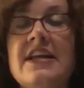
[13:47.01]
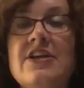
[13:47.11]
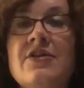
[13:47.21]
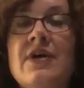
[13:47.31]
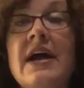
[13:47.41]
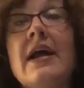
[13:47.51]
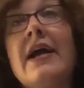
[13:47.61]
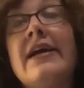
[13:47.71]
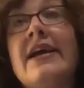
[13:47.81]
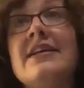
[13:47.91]

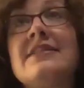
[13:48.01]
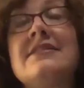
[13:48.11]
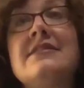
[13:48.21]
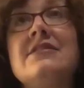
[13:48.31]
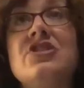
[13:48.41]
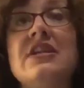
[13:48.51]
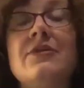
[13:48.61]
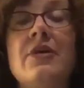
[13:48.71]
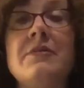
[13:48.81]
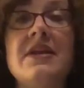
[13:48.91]
I guess she
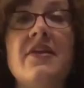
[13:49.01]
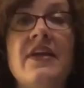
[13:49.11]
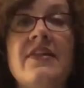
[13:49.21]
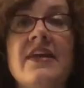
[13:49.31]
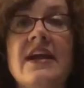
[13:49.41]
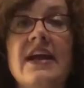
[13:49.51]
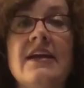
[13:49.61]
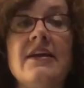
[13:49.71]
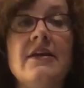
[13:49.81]
didn't want me to think that I